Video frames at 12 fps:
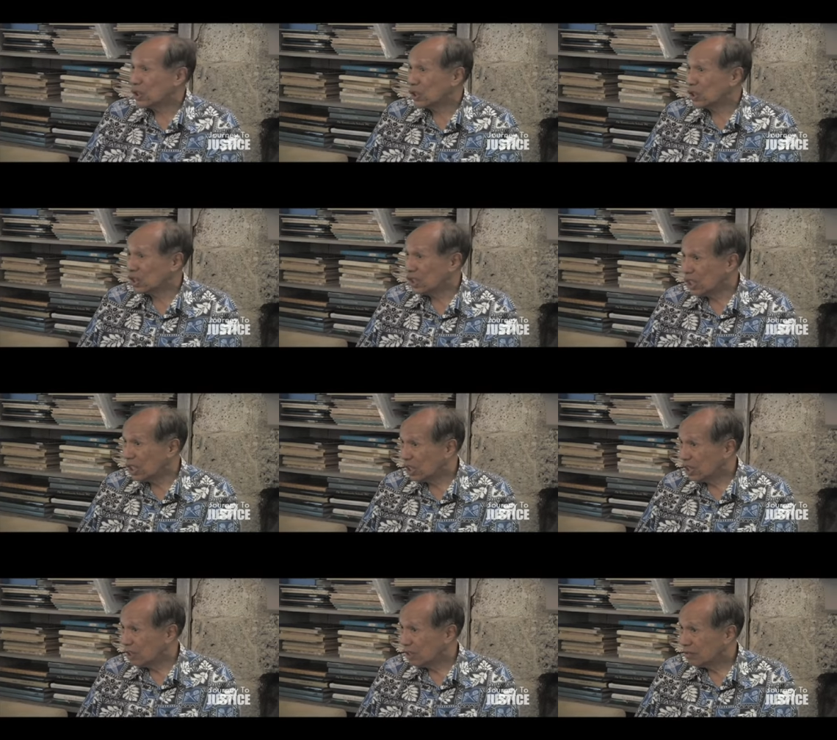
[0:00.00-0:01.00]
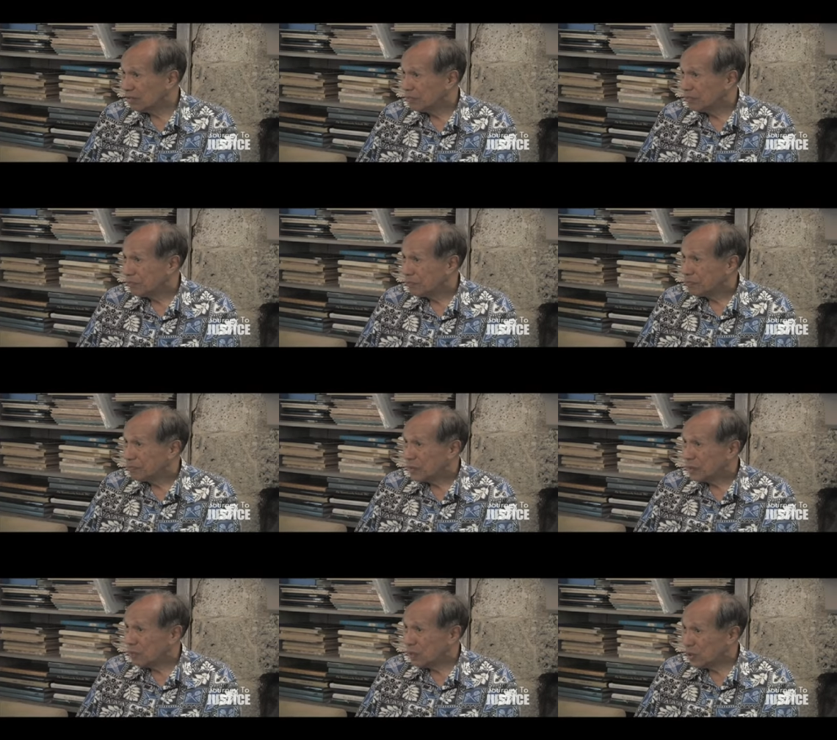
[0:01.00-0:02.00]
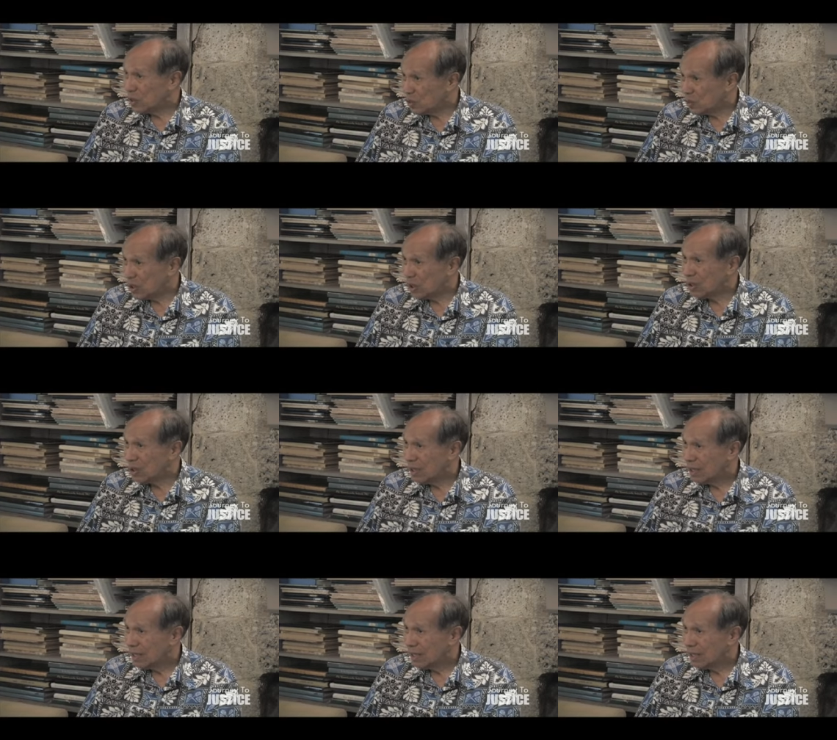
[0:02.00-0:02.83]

at sea yeah. between